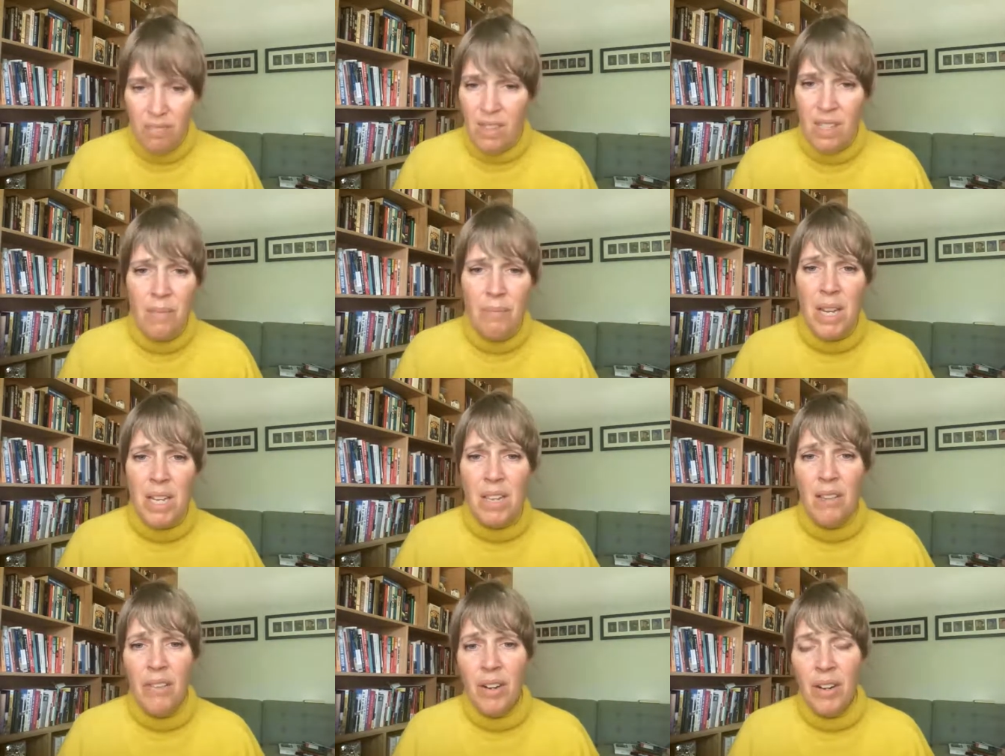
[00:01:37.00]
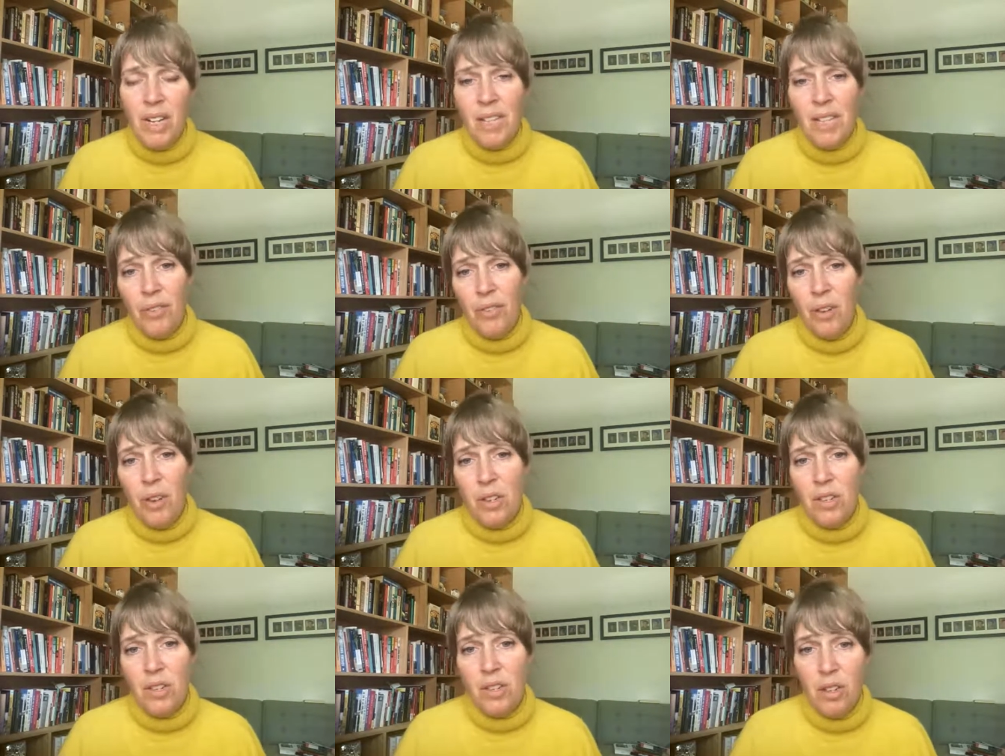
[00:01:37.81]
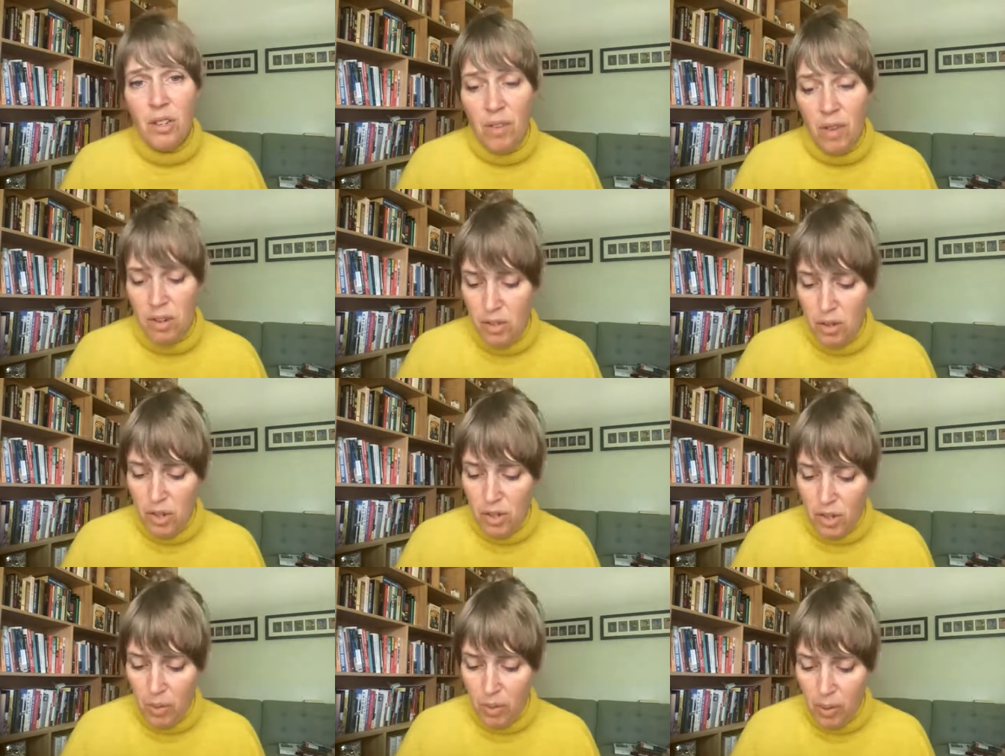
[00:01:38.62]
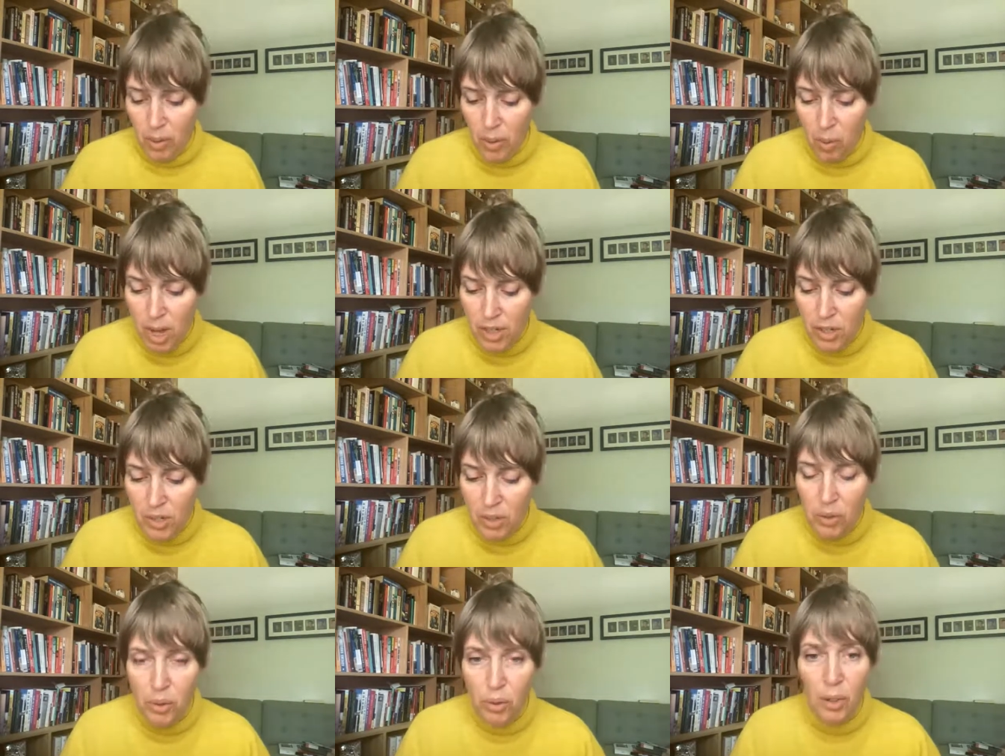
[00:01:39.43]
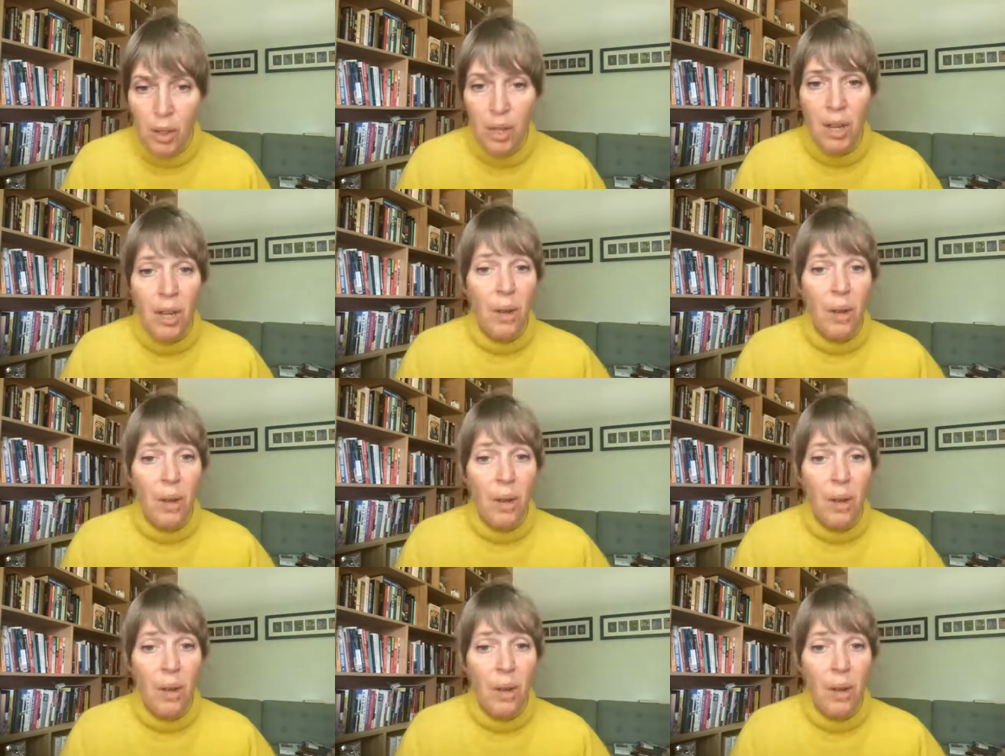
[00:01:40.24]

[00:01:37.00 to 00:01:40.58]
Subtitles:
It makes it very difficult to serve our students the way we want to.